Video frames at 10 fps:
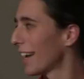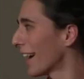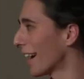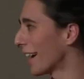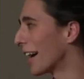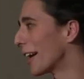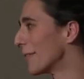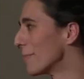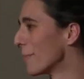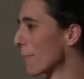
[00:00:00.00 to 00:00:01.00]

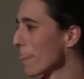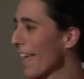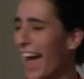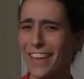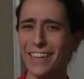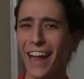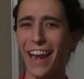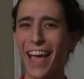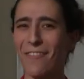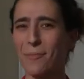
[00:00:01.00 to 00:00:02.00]
Um, I did
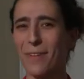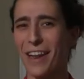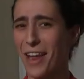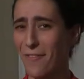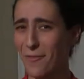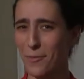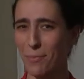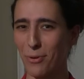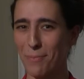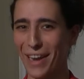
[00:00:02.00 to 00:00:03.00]
not have a, enough of a
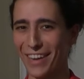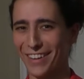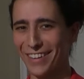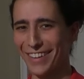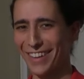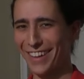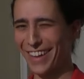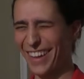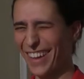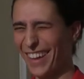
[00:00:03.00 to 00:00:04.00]
prepared
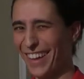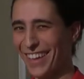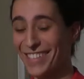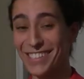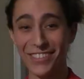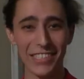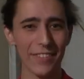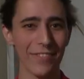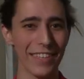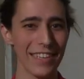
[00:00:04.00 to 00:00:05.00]
uh, series
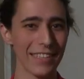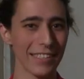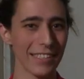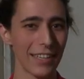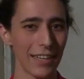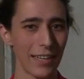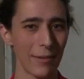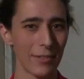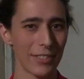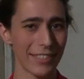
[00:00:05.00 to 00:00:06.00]
of things
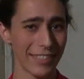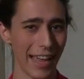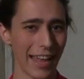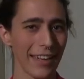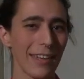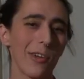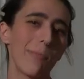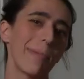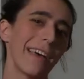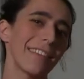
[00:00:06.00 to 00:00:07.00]
to say,
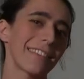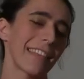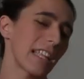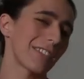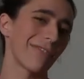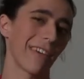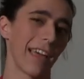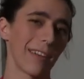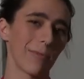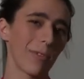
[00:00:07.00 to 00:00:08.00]
but that's fine.